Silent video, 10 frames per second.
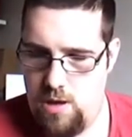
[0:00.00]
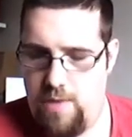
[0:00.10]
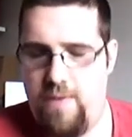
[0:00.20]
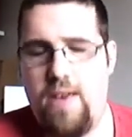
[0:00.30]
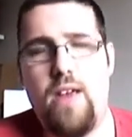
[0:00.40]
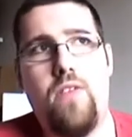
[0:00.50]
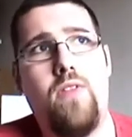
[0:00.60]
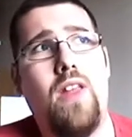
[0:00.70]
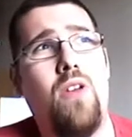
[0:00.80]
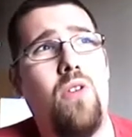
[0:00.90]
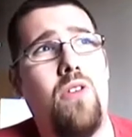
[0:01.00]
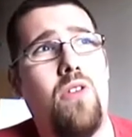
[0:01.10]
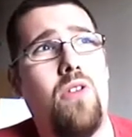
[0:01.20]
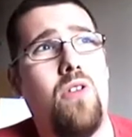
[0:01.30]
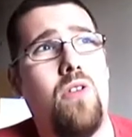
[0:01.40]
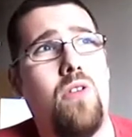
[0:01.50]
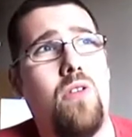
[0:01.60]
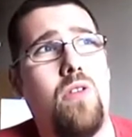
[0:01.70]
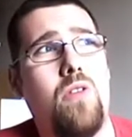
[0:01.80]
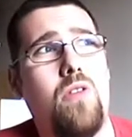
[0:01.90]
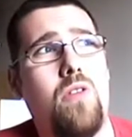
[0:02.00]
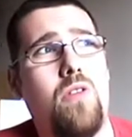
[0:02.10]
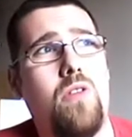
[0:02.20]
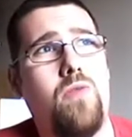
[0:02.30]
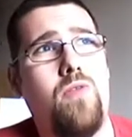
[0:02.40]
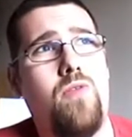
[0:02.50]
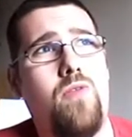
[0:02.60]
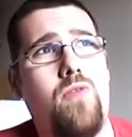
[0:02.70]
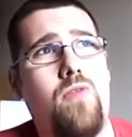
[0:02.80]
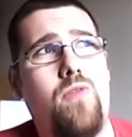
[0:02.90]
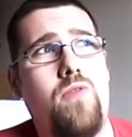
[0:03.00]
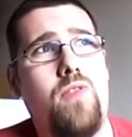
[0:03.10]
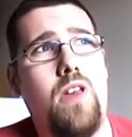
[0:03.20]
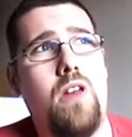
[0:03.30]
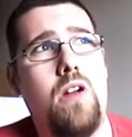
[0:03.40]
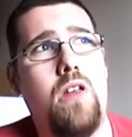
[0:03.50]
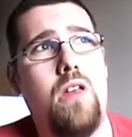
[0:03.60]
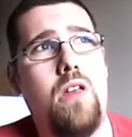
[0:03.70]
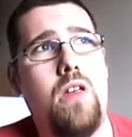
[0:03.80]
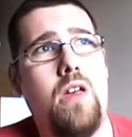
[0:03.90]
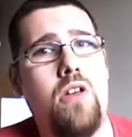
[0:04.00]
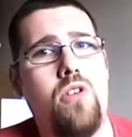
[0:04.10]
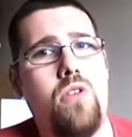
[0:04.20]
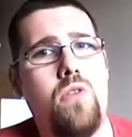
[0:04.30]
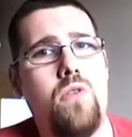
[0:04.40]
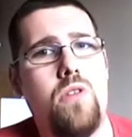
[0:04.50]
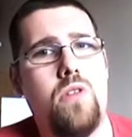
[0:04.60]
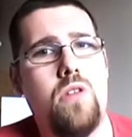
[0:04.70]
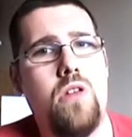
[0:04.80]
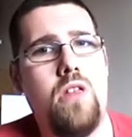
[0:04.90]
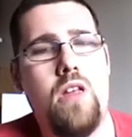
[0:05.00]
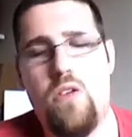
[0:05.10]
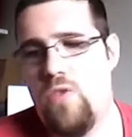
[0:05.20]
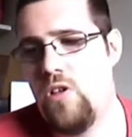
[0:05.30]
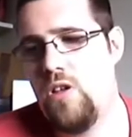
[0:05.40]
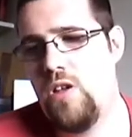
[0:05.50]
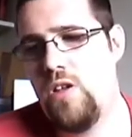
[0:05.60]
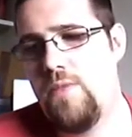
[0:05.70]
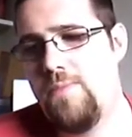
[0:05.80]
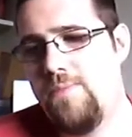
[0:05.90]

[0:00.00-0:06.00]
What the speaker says: I think I've now got 30 issues in that run, and